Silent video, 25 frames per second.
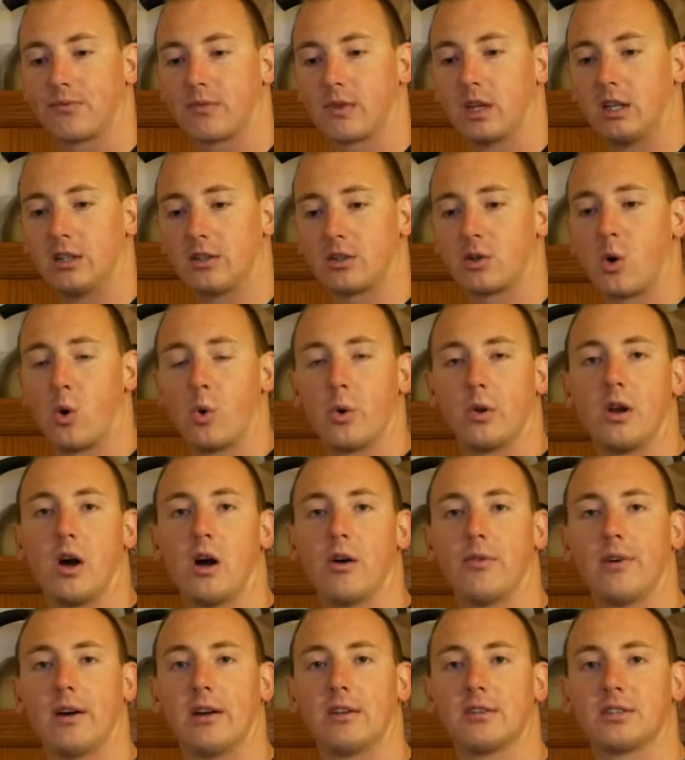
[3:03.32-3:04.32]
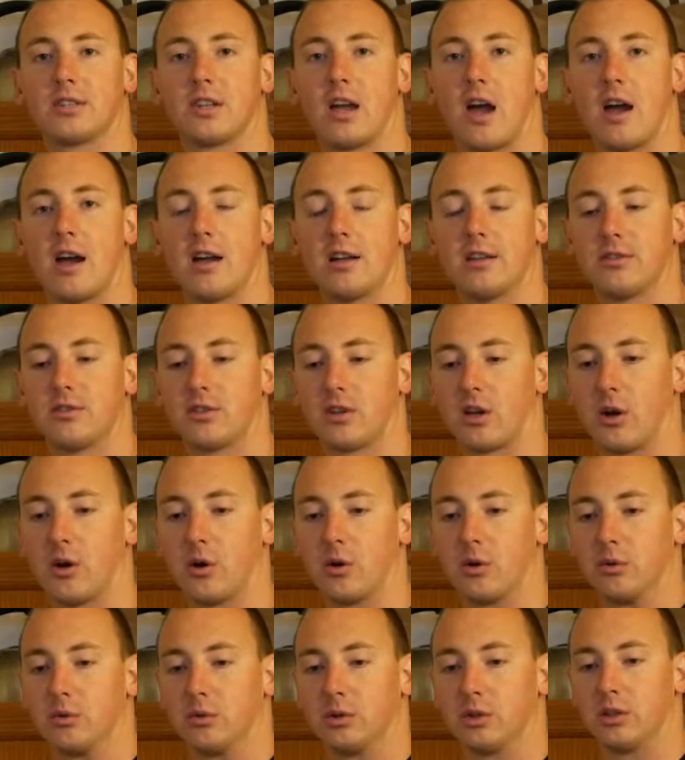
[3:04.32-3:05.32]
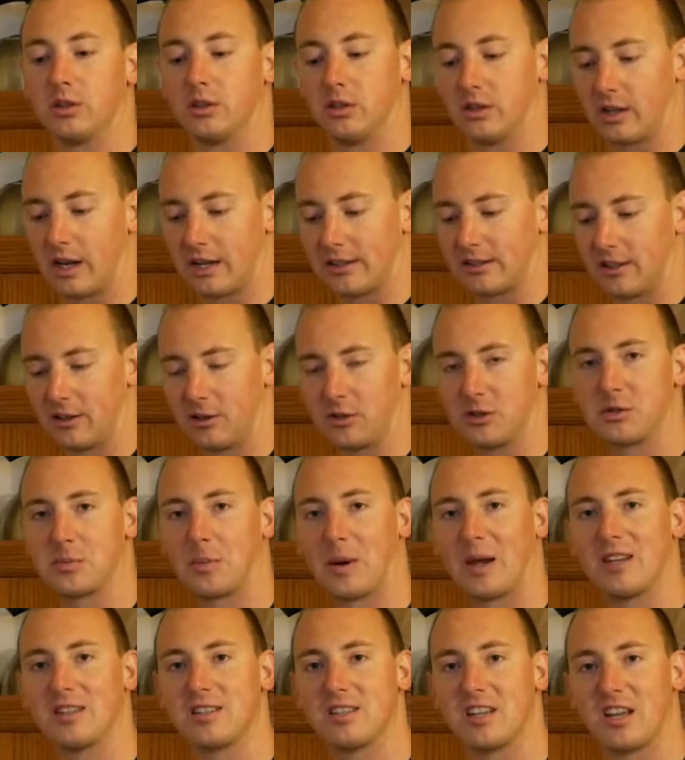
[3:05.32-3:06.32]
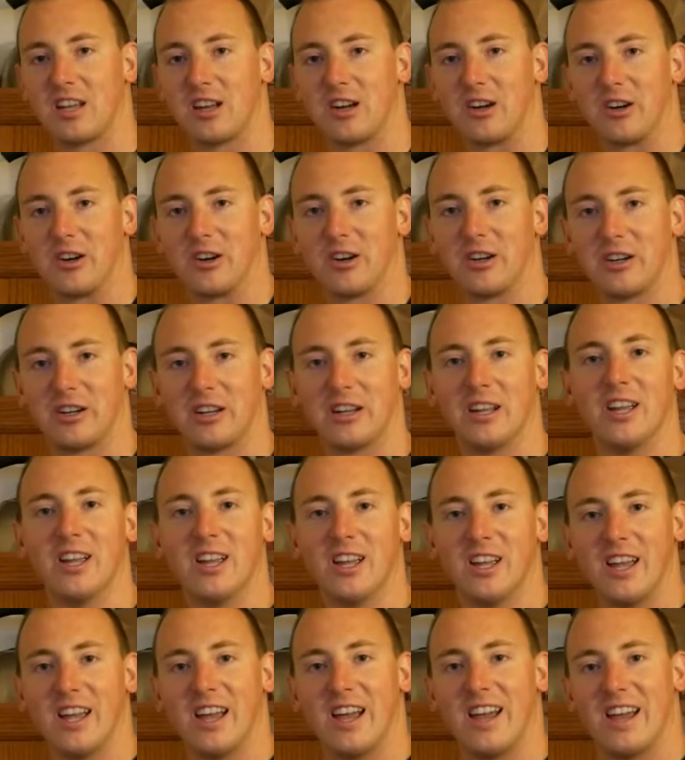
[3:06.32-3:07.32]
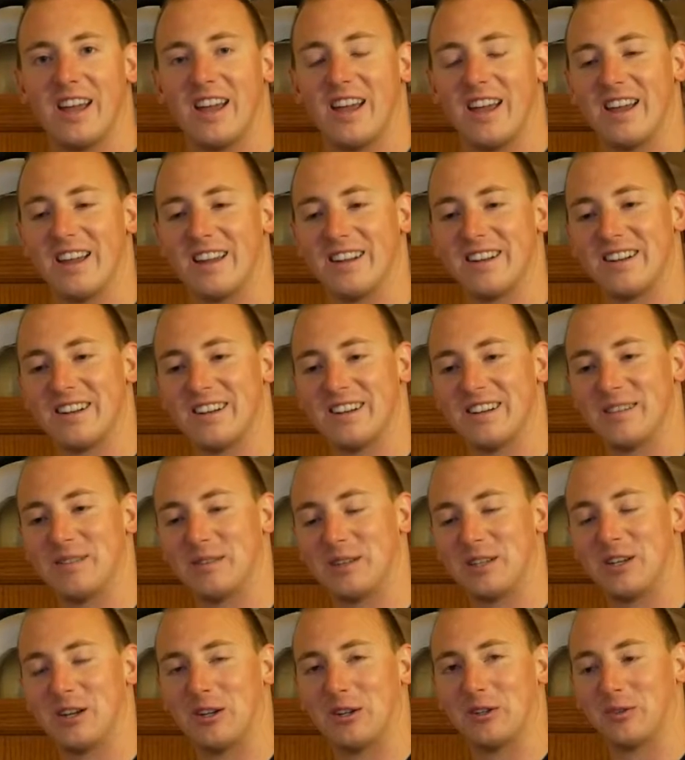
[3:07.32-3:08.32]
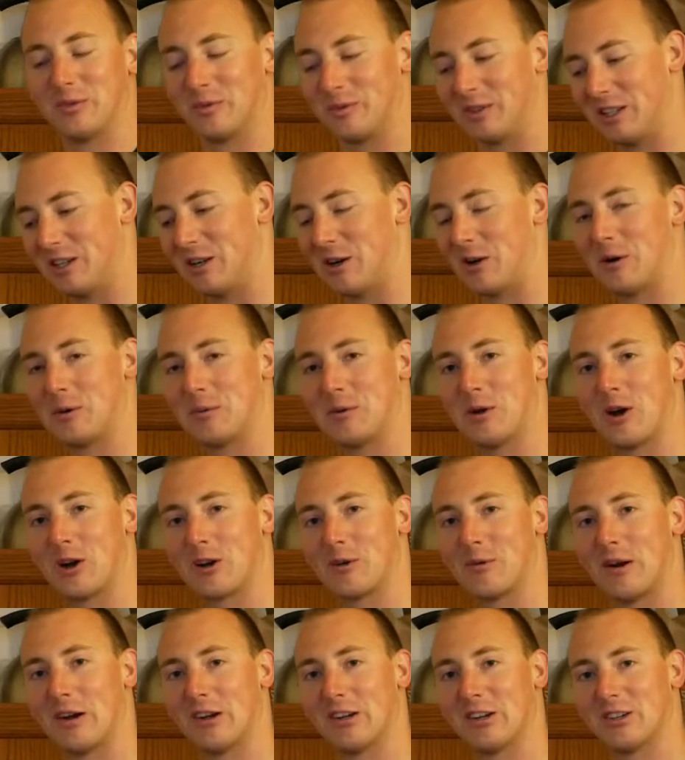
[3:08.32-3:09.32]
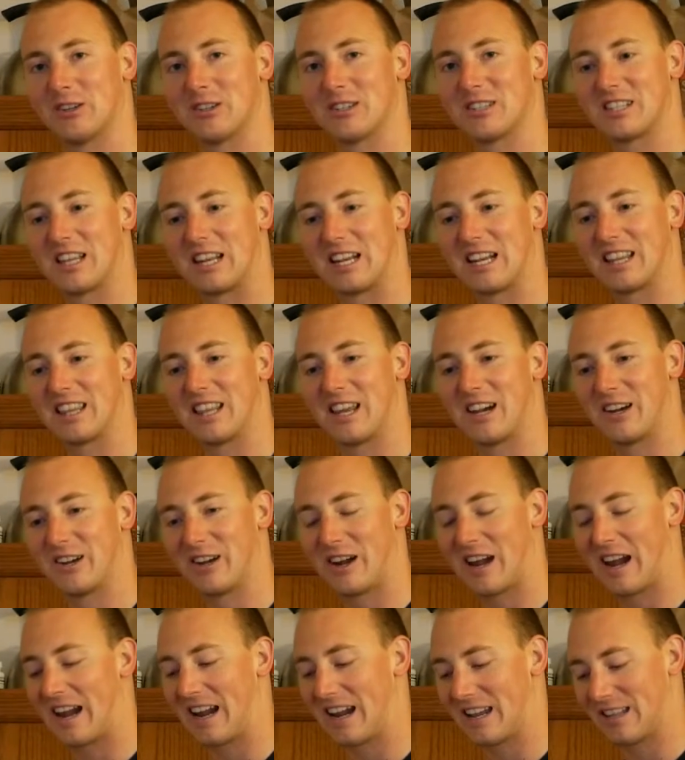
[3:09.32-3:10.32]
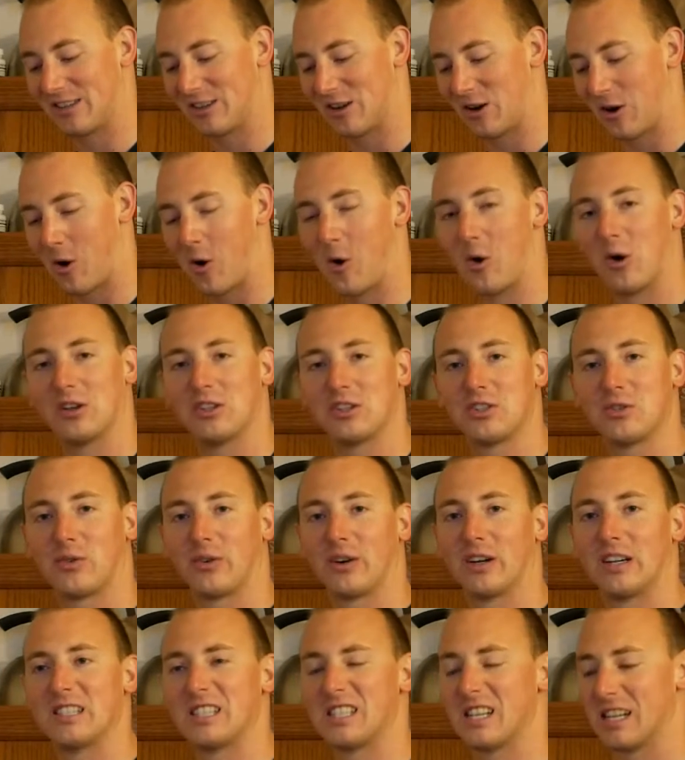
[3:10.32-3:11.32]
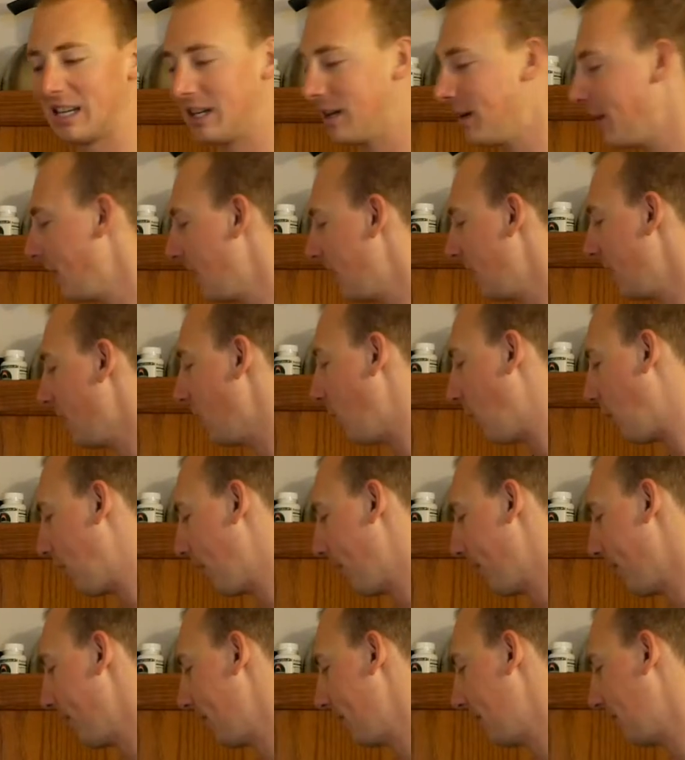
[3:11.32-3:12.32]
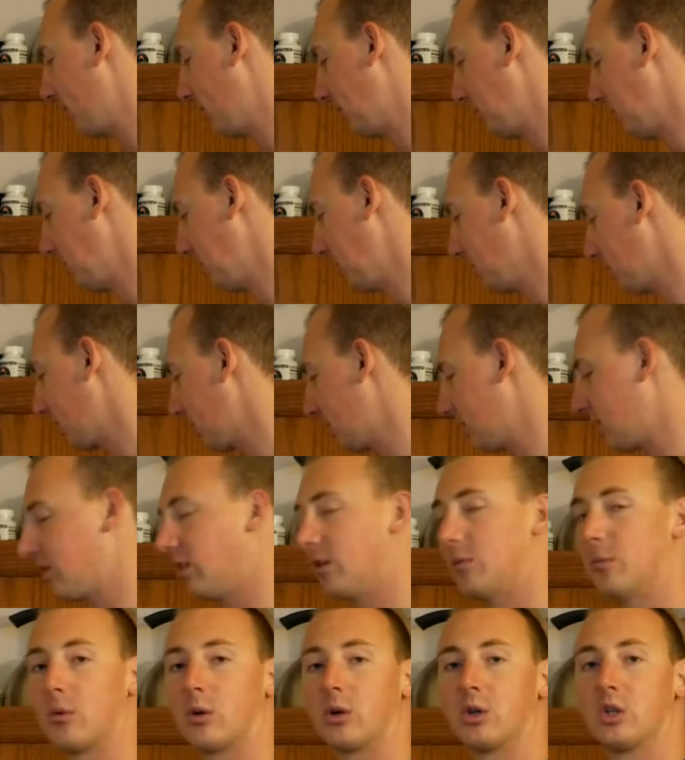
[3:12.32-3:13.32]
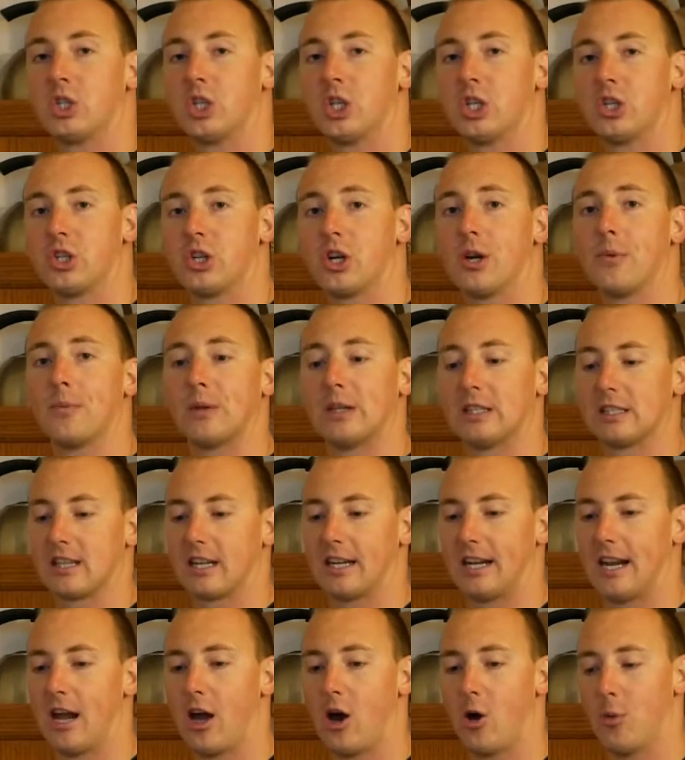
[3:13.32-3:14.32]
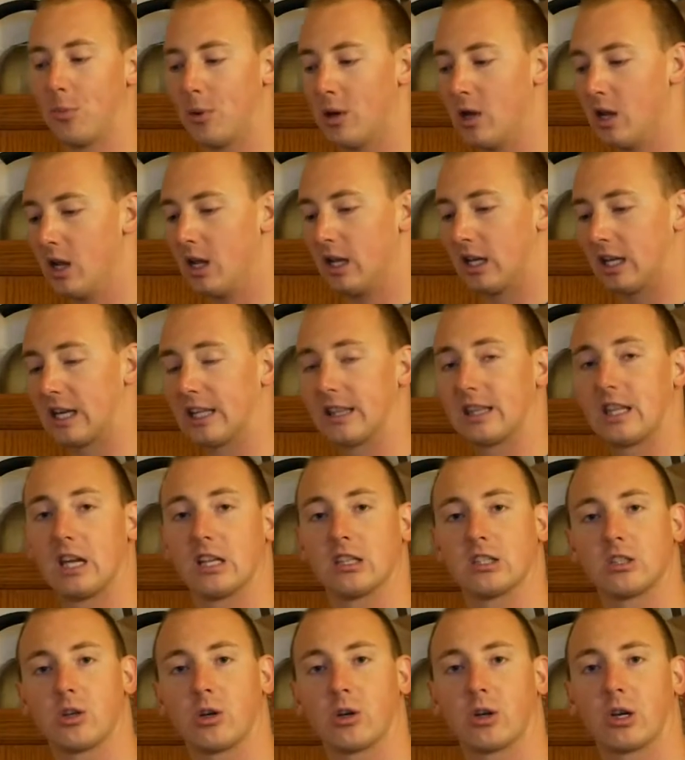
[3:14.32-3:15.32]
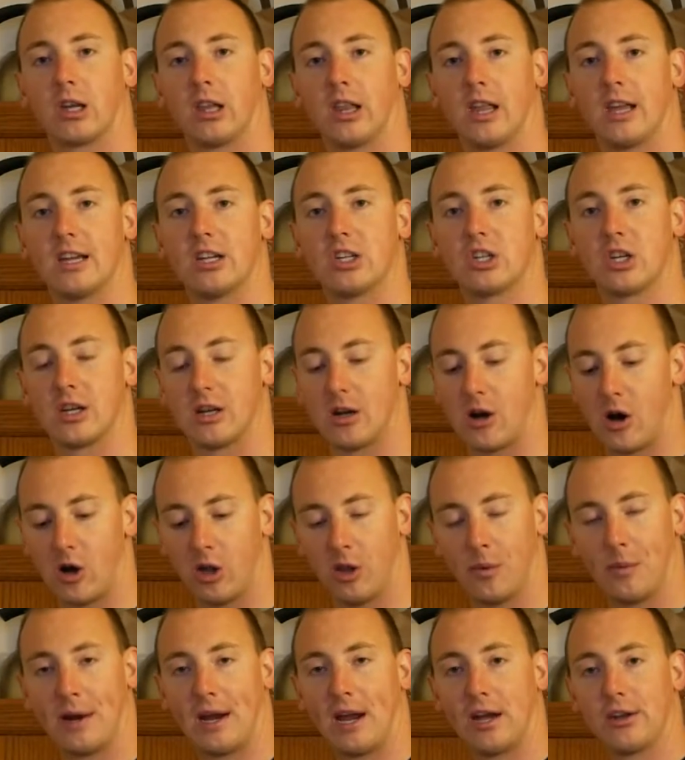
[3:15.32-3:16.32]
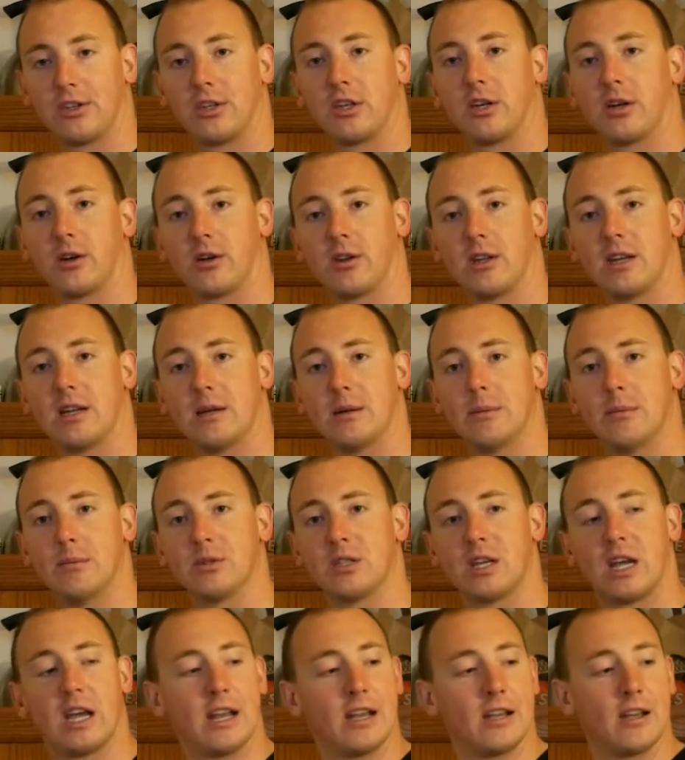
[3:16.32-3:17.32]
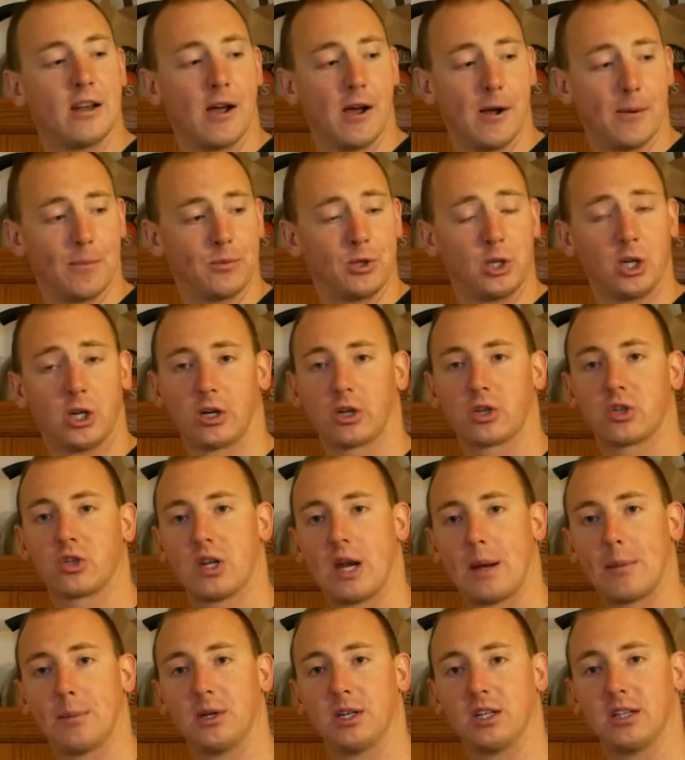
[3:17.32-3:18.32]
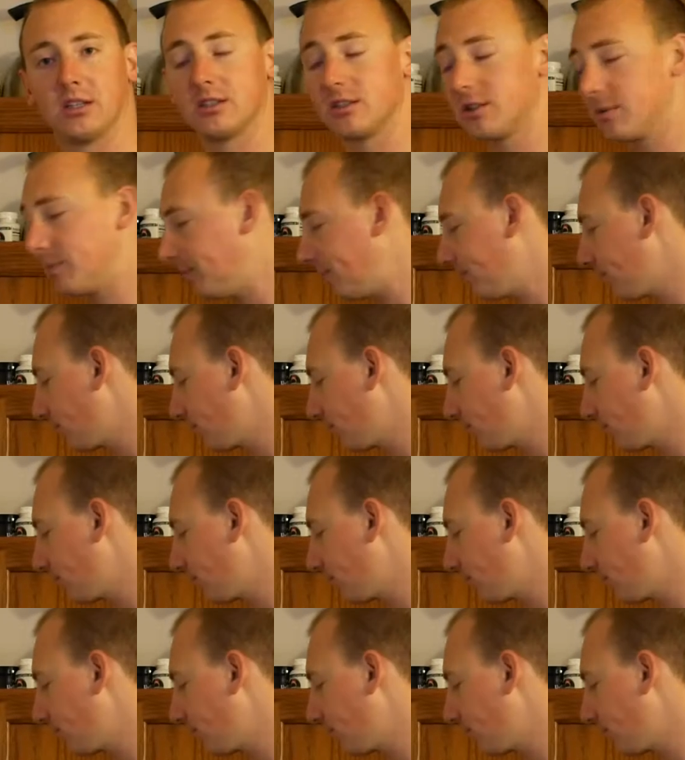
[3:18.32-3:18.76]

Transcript: it's cooling off outside, so you've got the little space heater, and you know what I'm talking about. You're sitting there, your hands are always freezing. Well, if you consume more ginger, it's going to help get that circulation all the way out to your limbs and to your extremities.